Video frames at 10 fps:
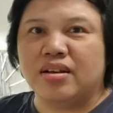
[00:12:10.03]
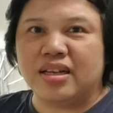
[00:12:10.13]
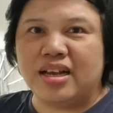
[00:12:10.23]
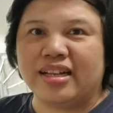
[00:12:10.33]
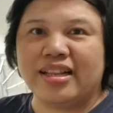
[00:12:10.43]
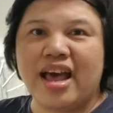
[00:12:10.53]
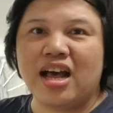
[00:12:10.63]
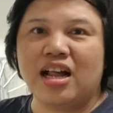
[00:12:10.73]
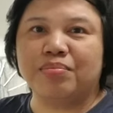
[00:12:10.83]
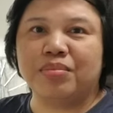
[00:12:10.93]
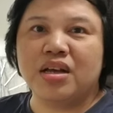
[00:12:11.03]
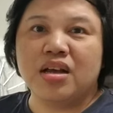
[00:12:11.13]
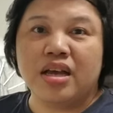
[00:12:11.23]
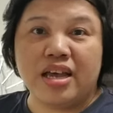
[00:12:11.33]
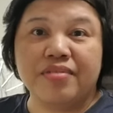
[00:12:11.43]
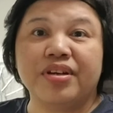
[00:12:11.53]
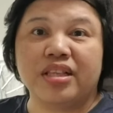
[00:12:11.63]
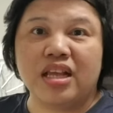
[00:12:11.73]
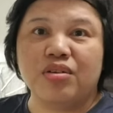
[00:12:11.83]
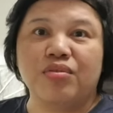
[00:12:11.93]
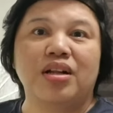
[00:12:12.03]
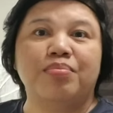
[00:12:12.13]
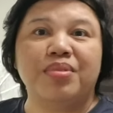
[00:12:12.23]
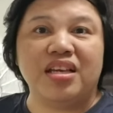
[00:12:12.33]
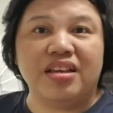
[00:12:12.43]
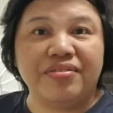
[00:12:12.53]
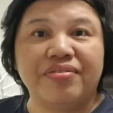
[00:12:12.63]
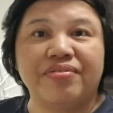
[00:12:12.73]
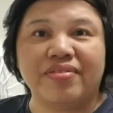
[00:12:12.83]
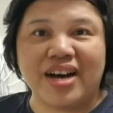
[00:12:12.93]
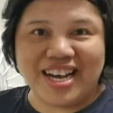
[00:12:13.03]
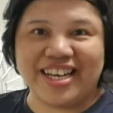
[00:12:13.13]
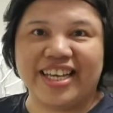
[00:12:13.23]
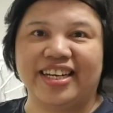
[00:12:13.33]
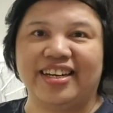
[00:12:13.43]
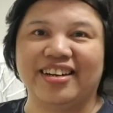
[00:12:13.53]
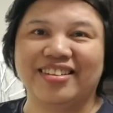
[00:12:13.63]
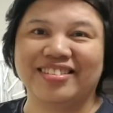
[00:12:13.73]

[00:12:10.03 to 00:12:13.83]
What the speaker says: God help, everything will be fine.